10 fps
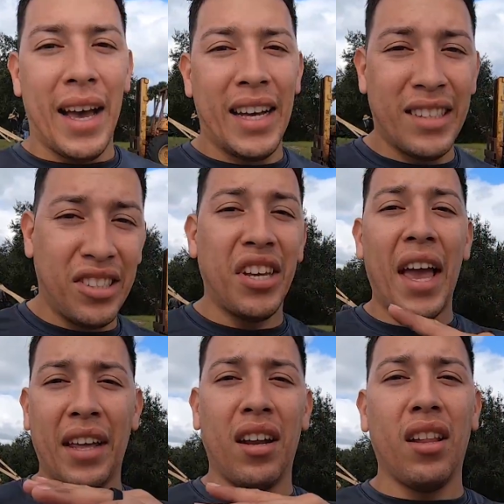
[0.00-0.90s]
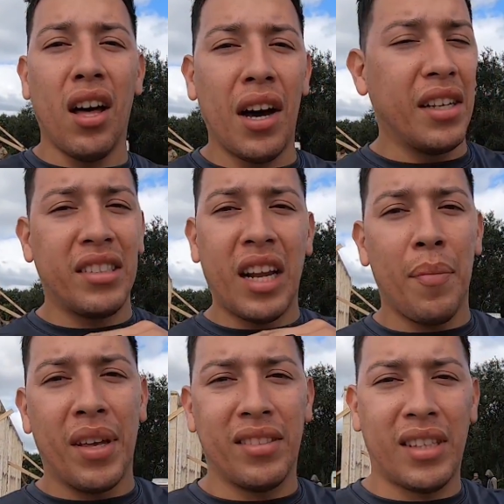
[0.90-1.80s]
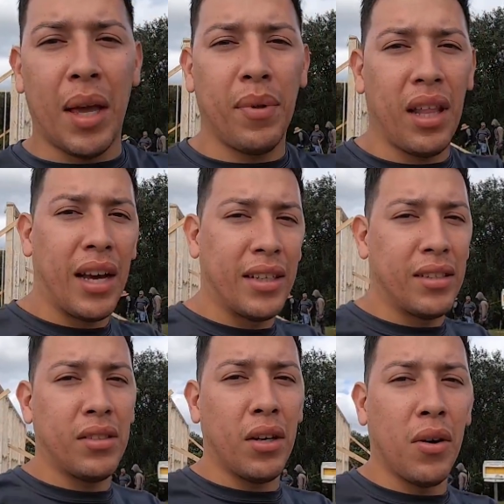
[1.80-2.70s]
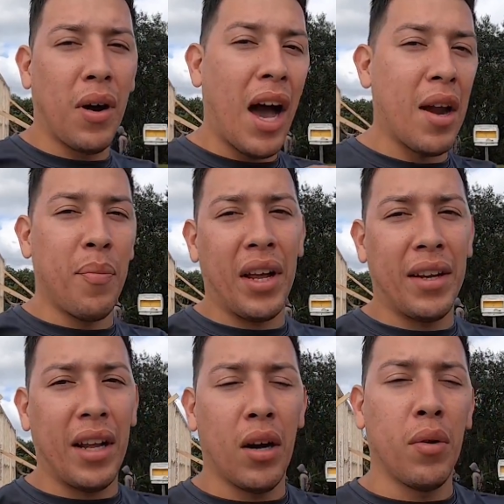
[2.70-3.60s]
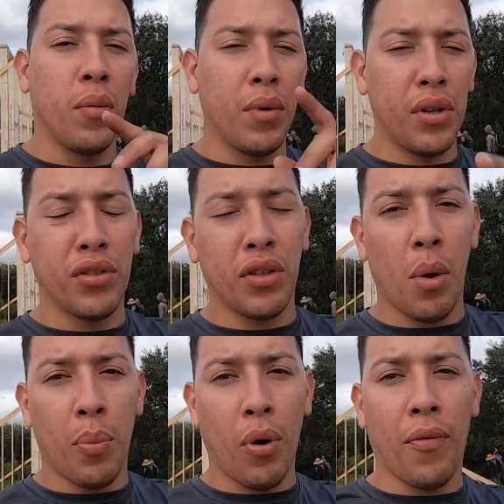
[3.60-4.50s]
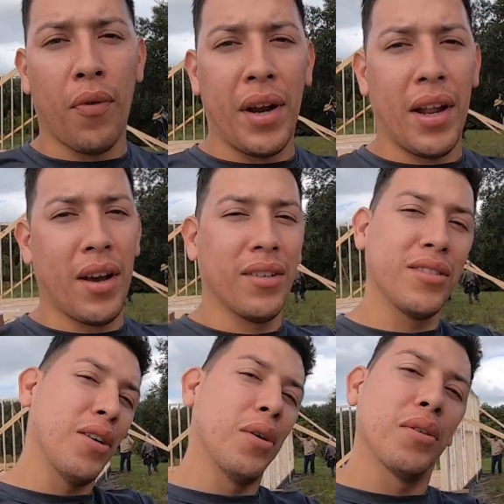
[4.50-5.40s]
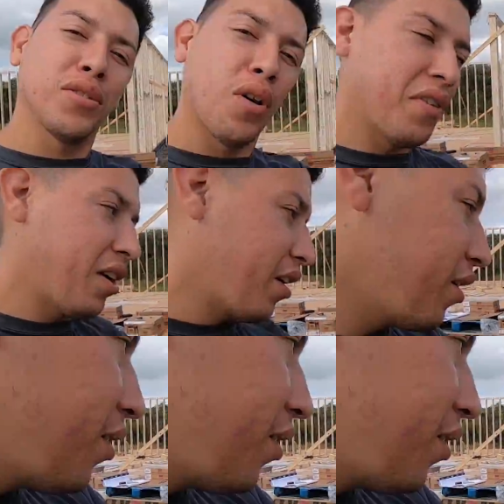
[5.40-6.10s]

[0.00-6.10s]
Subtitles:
it's shaking a lot and it's not being stabilized. So I had to bring it down. I'm gonna use the GoPro for right now. So let's go over there.